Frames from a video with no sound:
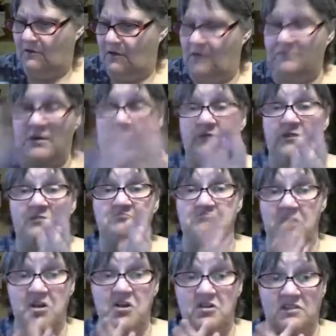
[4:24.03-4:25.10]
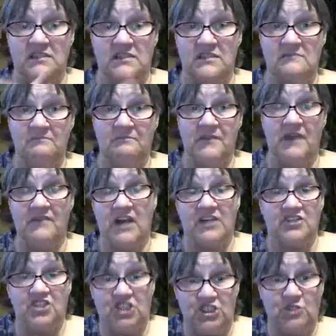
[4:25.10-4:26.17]
I'm covered in burns. I've
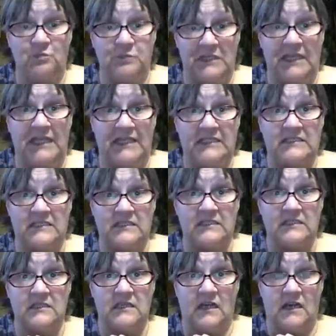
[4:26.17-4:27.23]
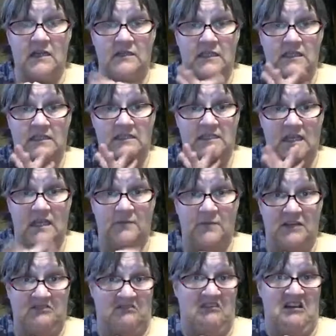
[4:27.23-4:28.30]
got chilblains on the inside of
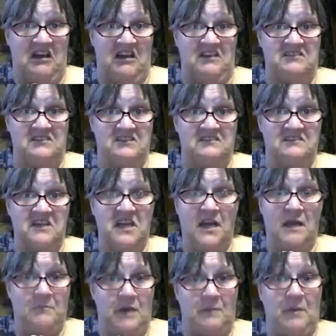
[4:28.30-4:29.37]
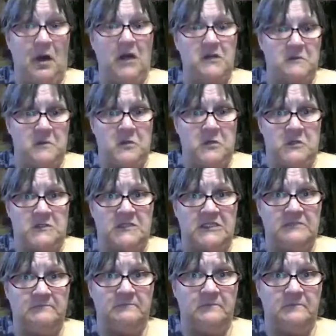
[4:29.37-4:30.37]
my thighs, and my bottom hurts.